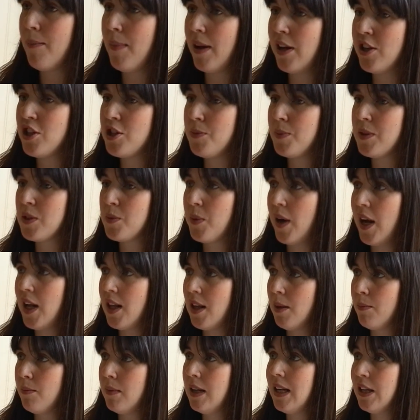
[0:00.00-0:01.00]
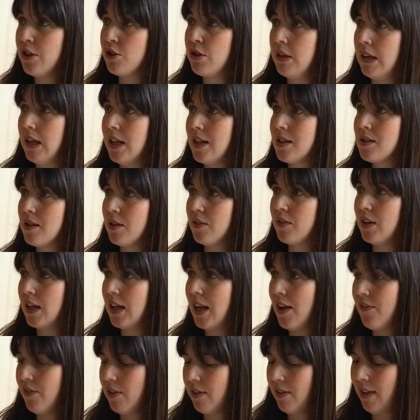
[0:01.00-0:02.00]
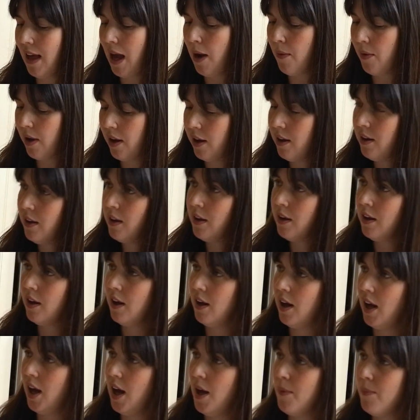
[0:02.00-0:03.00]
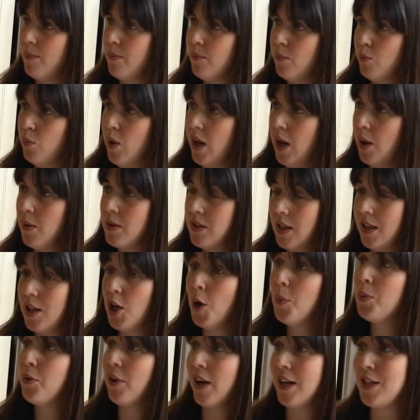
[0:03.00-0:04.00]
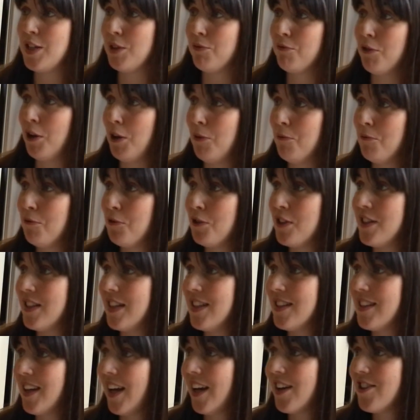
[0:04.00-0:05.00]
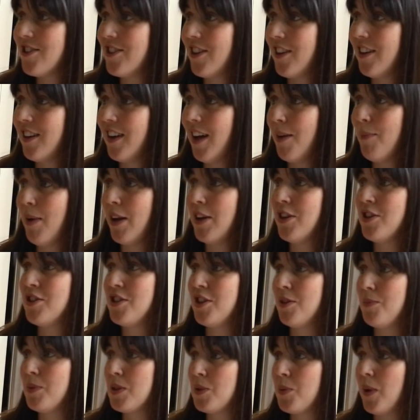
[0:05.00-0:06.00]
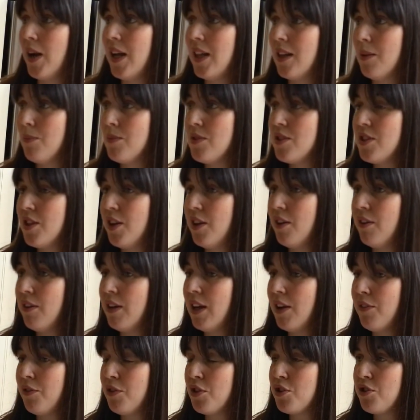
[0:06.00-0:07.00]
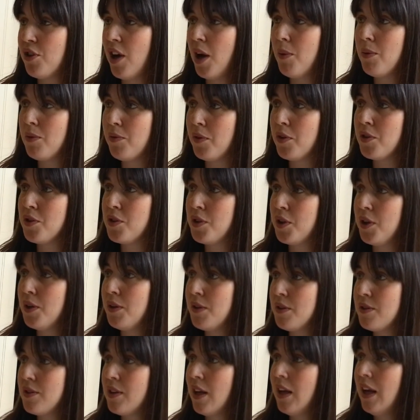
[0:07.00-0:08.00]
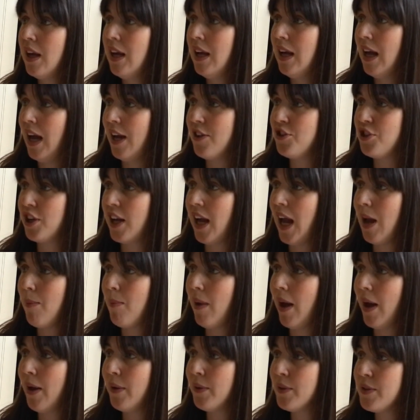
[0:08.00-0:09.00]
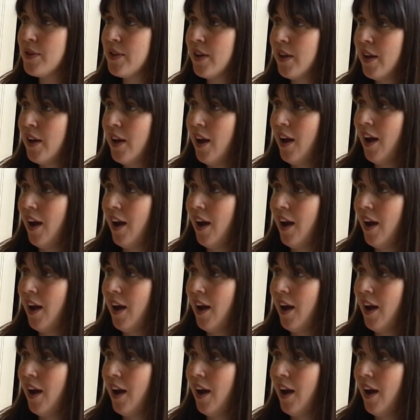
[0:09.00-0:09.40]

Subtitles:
I managed to persuade them, literally at sort of the 11th hour, when I was in the operating room for a C-section, I managed to persuade them to give her a try with ventouse, and she came out,